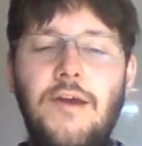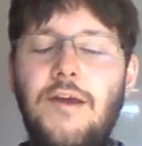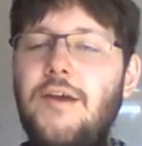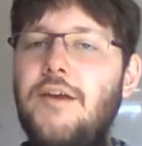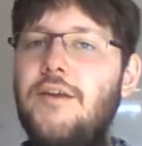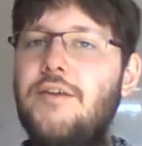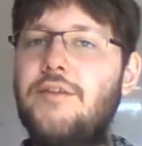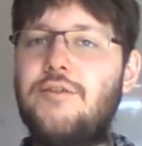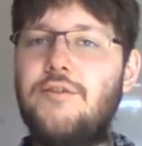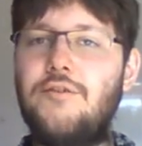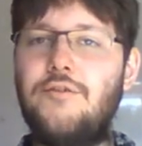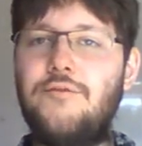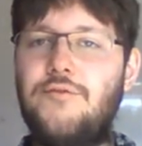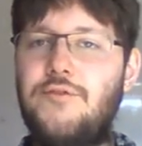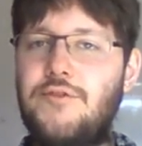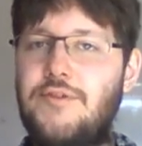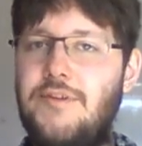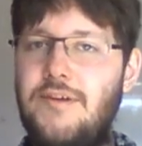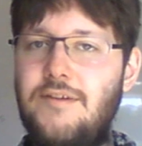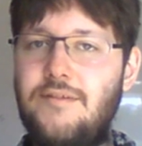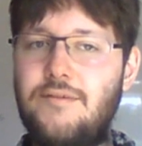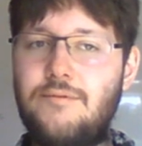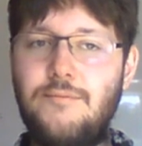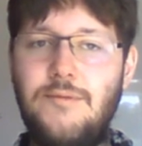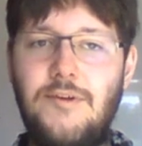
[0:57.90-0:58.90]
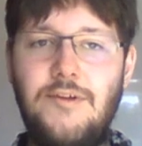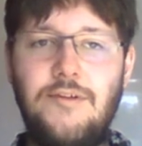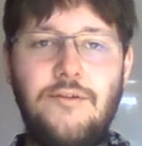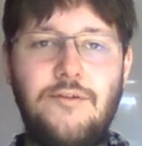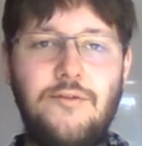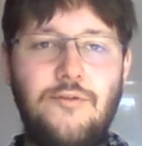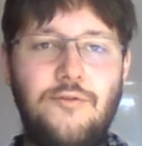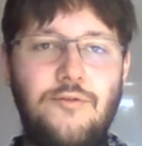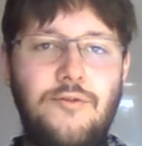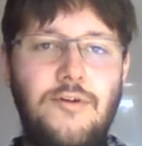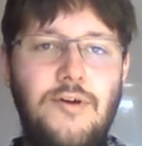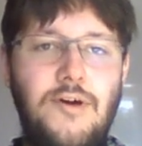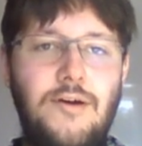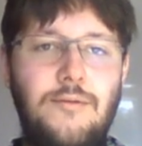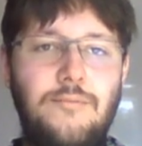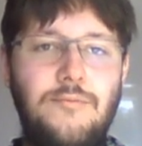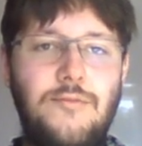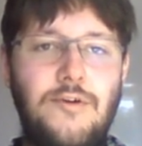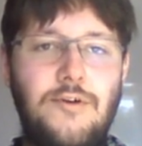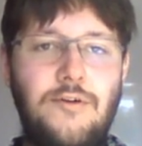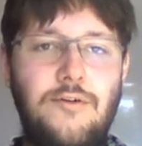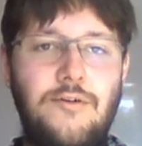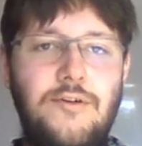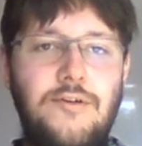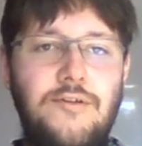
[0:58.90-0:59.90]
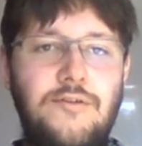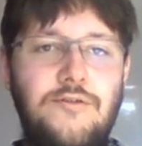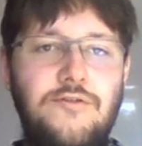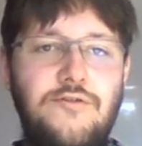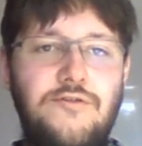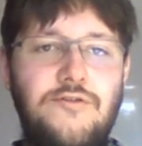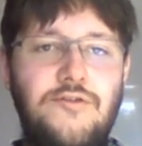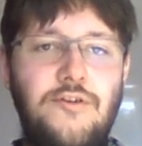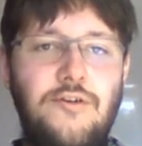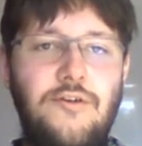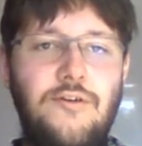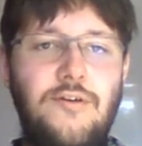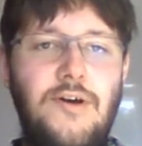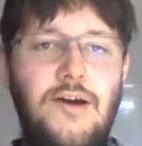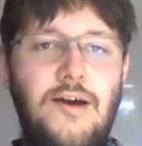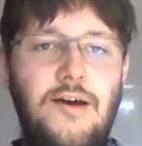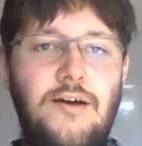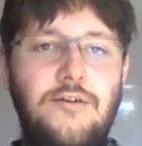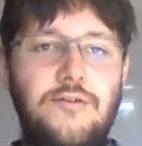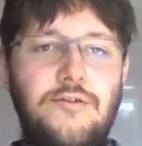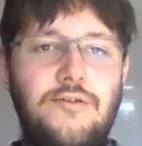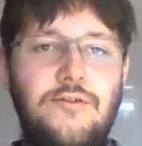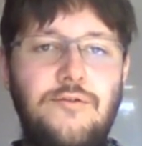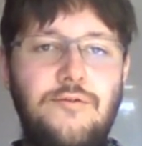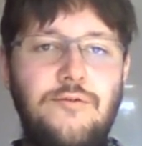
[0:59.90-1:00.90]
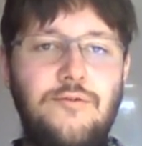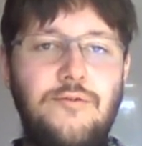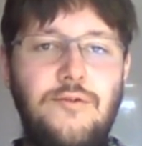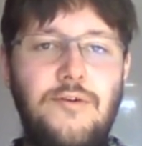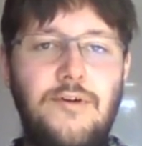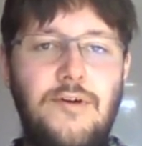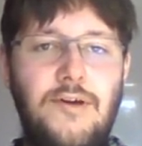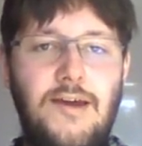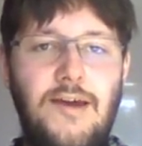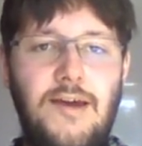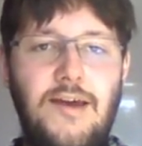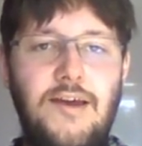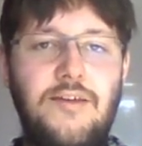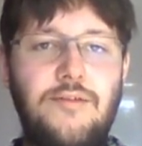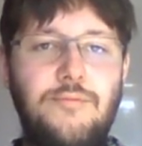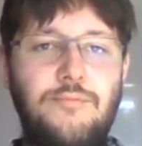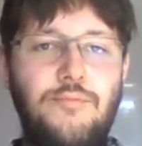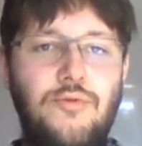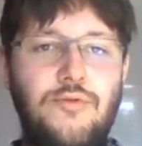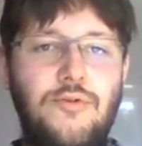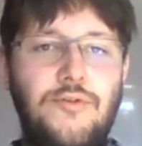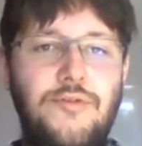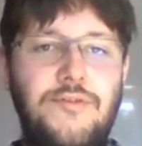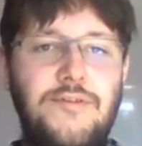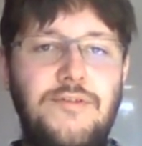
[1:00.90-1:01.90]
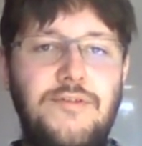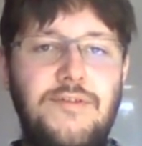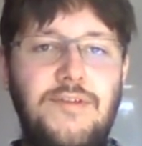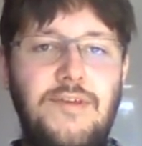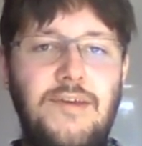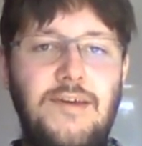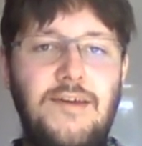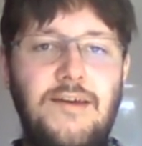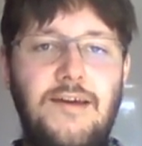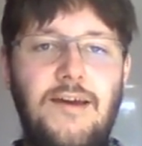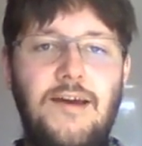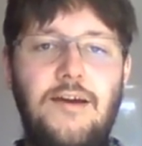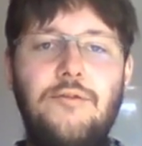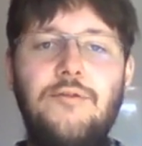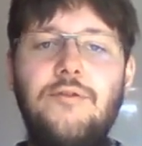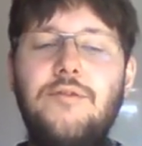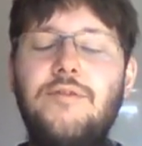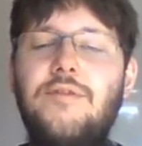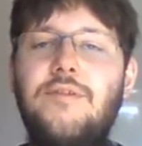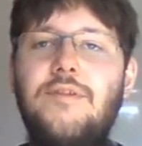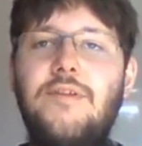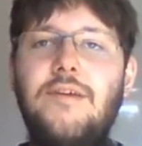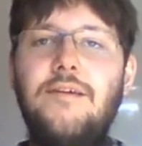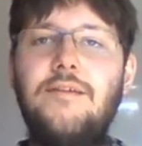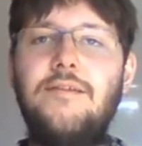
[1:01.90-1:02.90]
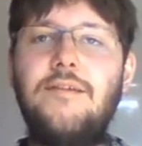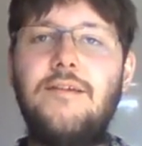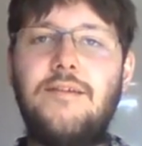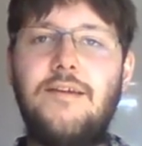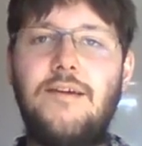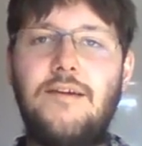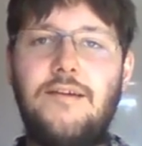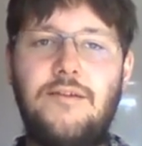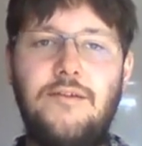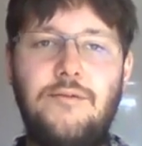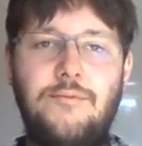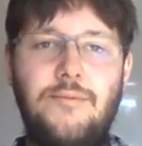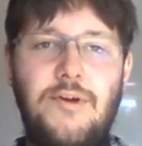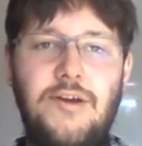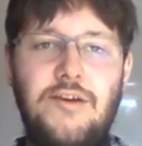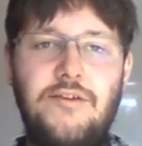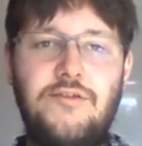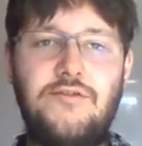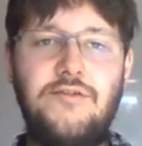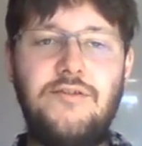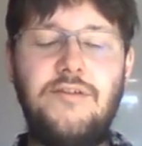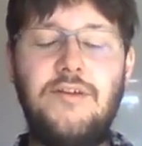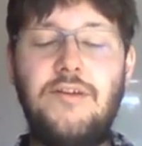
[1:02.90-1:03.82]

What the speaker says: So for this video, I'm going to show how to export the Ares Telnet activation.